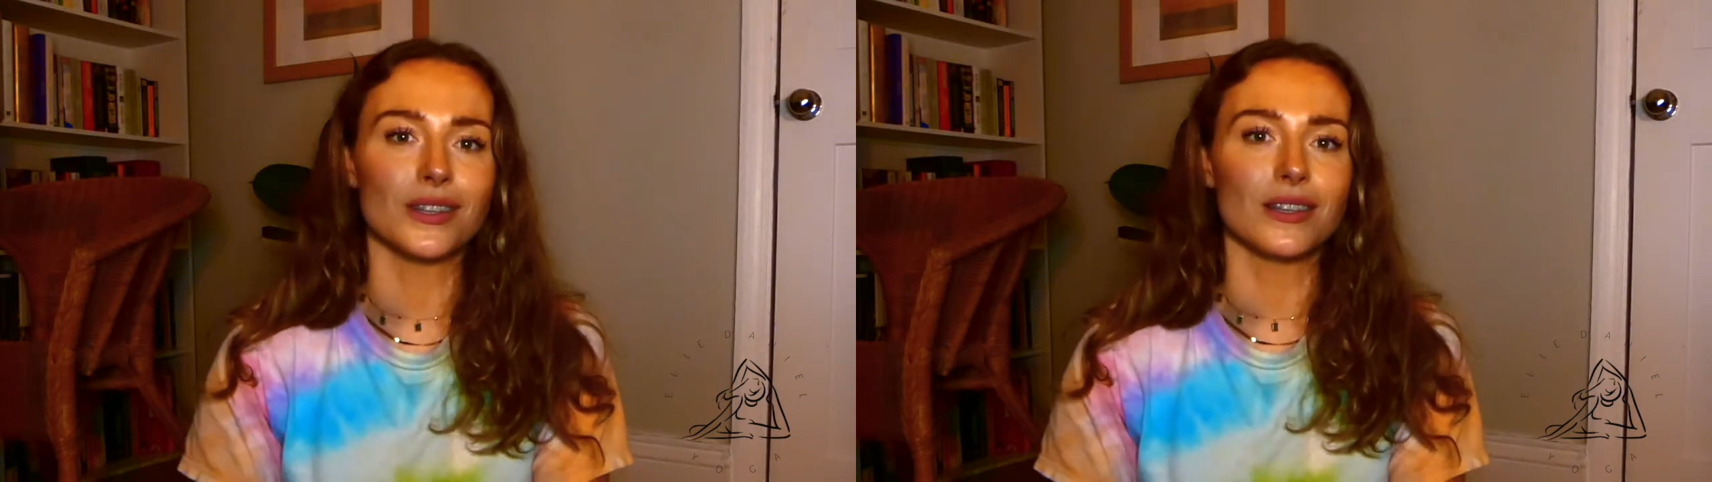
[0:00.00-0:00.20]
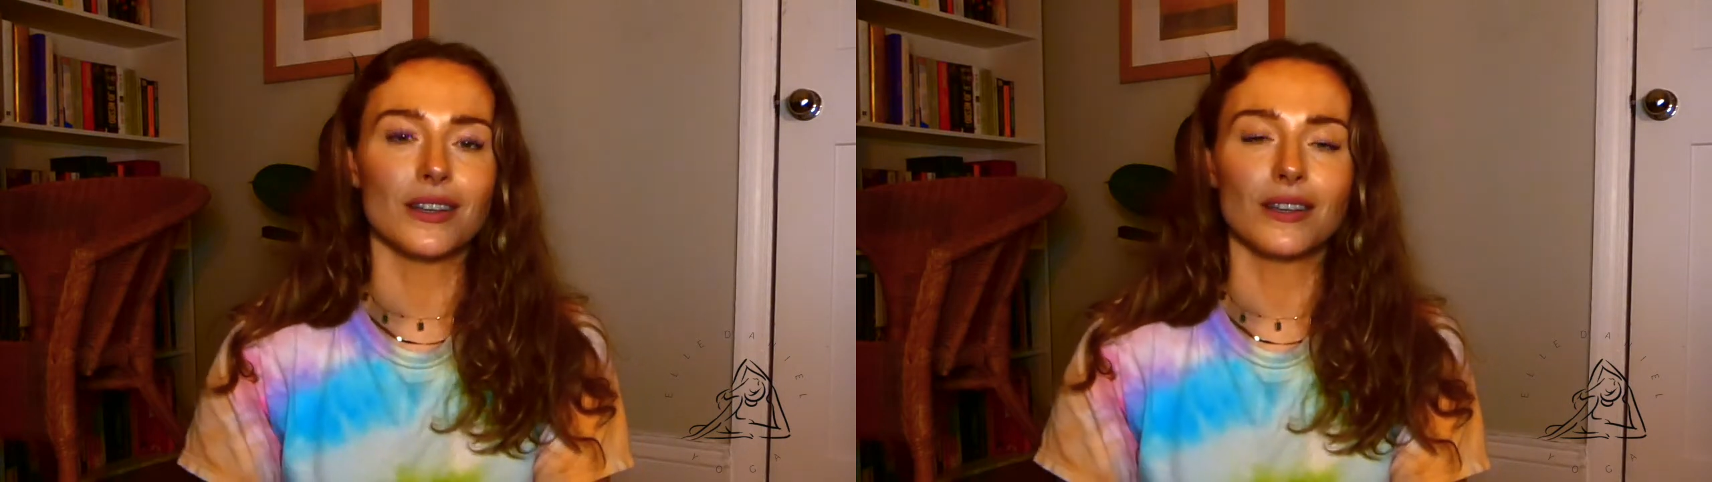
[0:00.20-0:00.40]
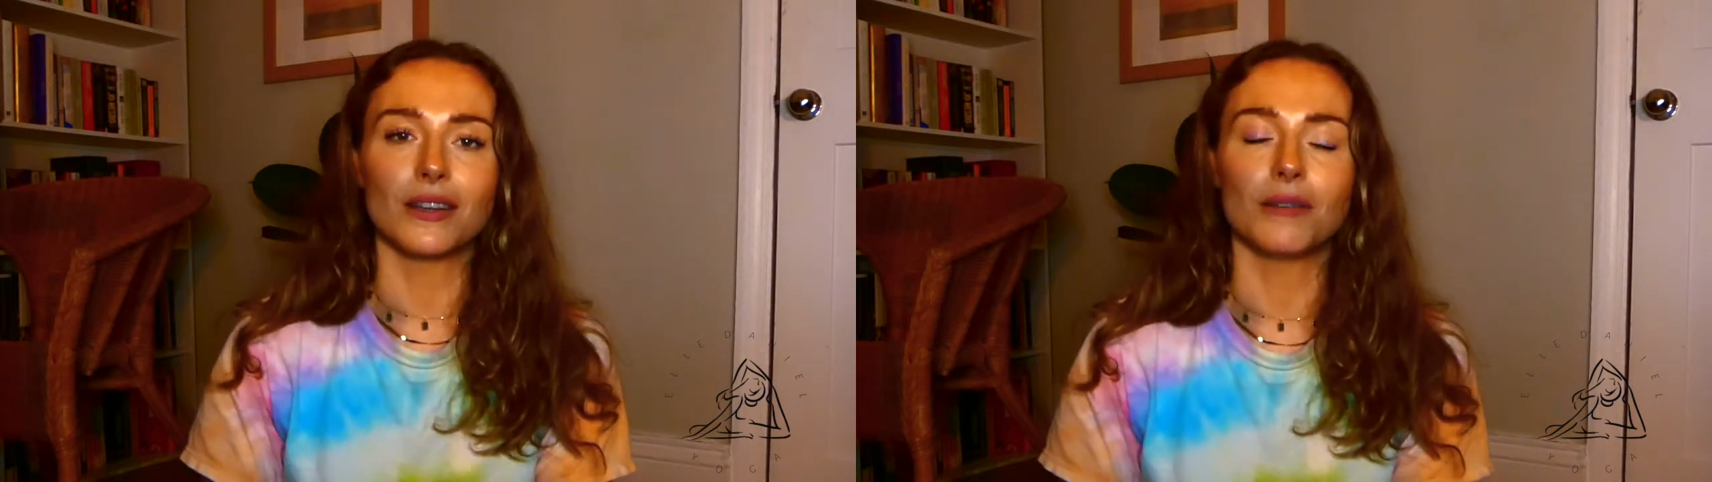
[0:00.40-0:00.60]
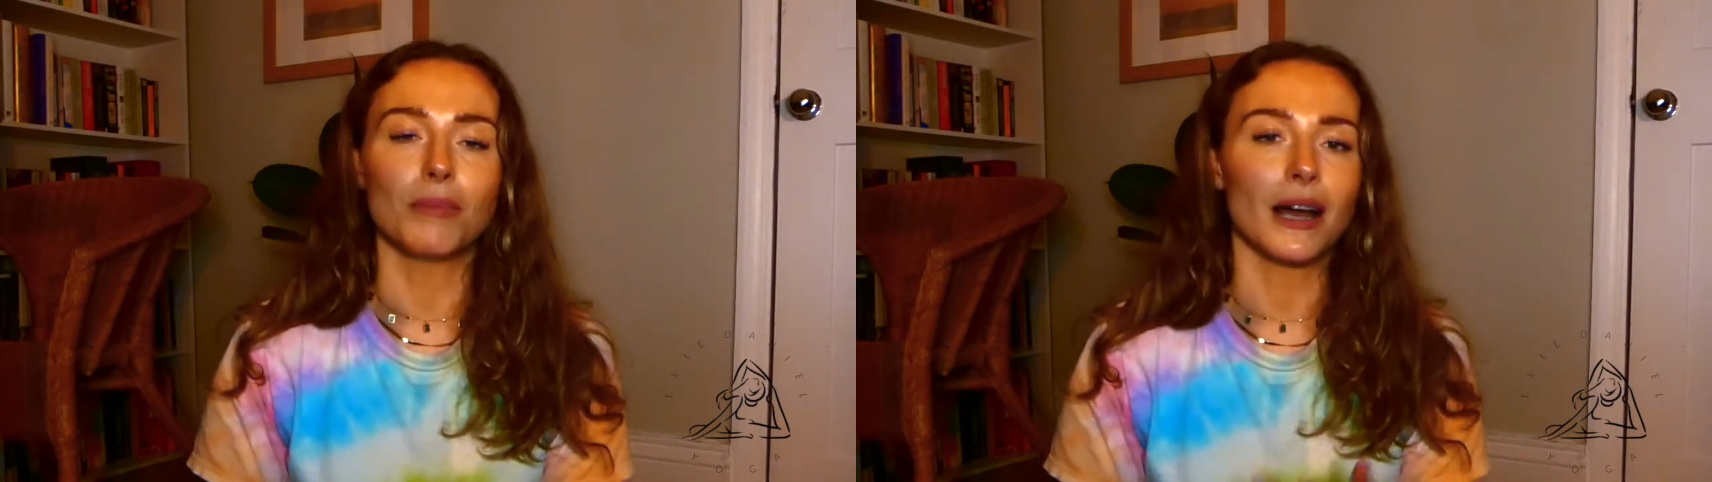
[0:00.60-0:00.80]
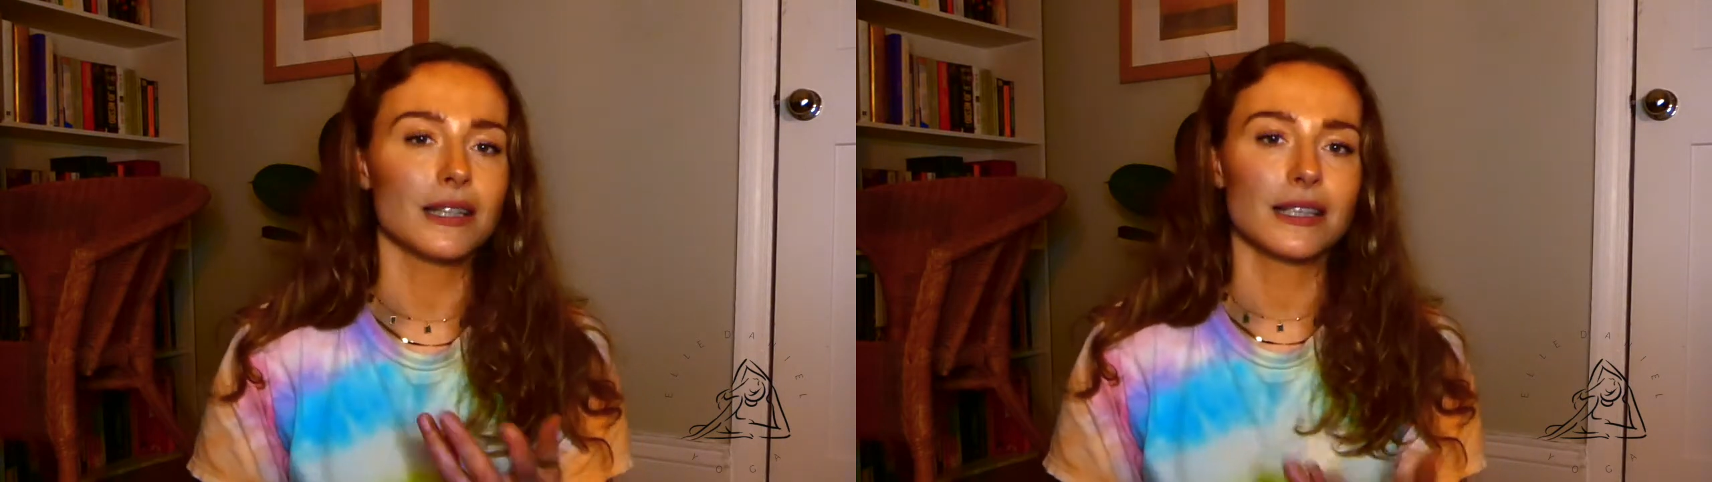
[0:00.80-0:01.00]
and
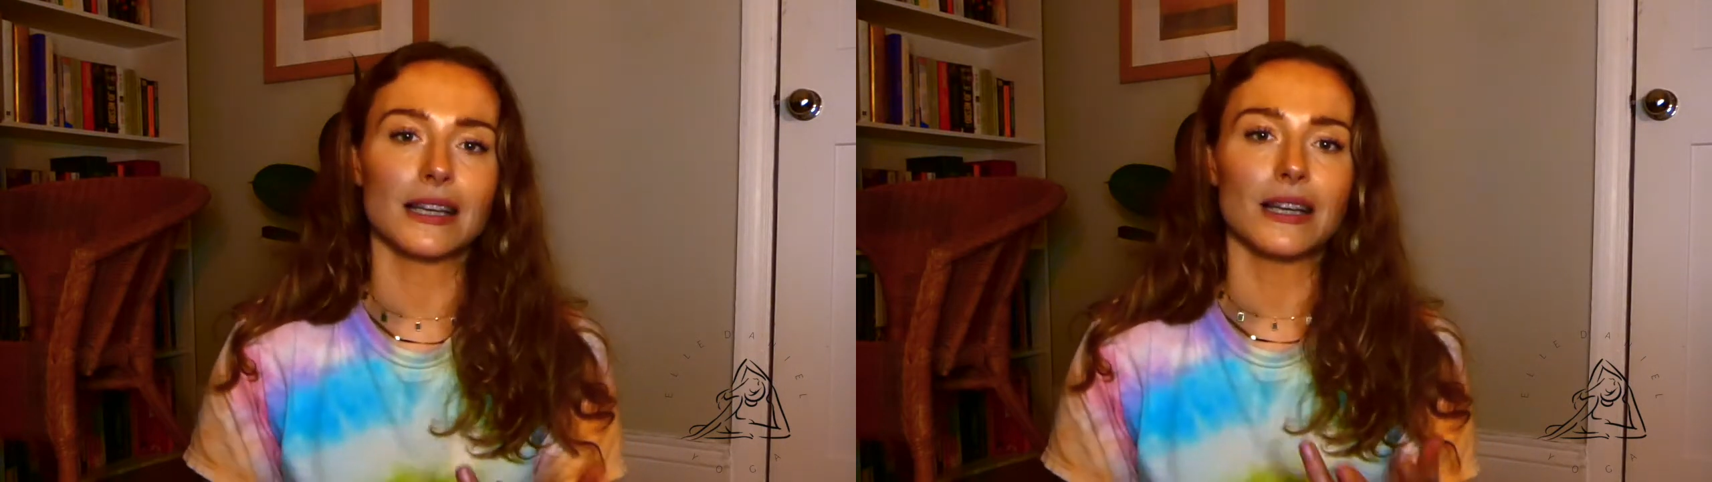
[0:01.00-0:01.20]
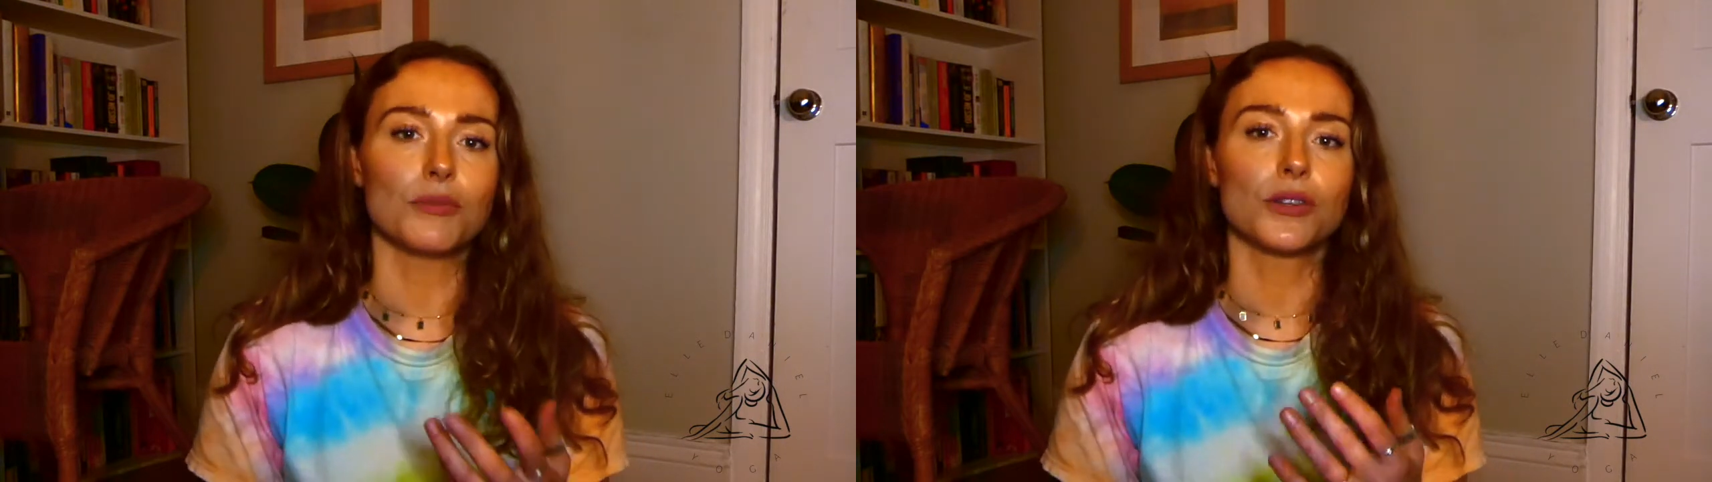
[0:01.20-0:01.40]
bad sleep.